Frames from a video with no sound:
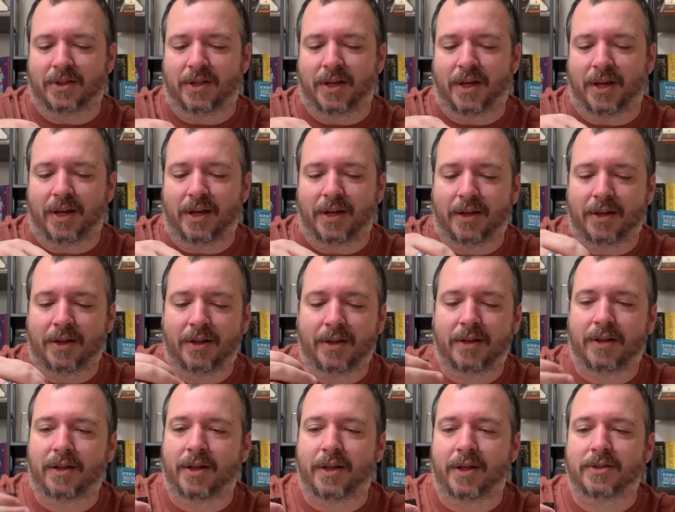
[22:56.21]
like
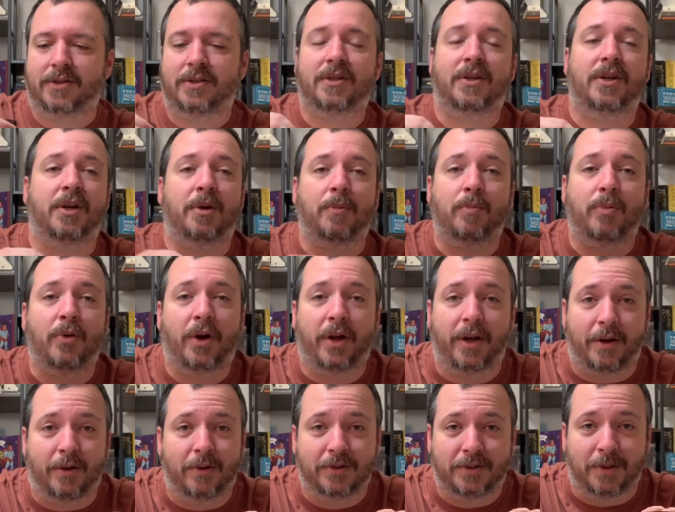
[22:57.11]
it's gonna
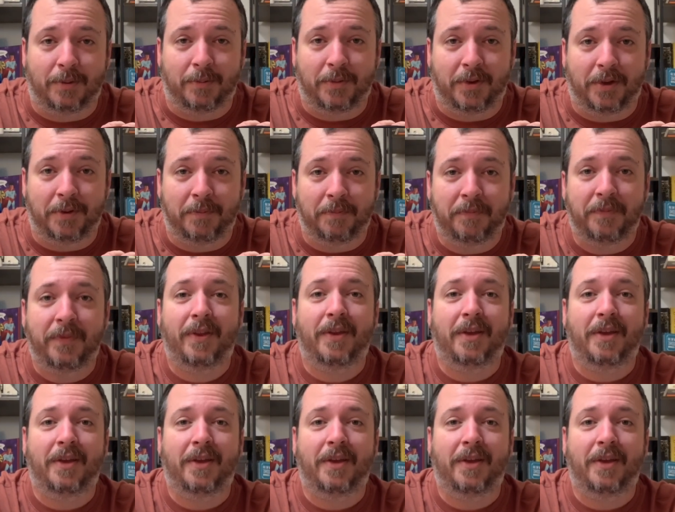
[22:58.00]
break or something.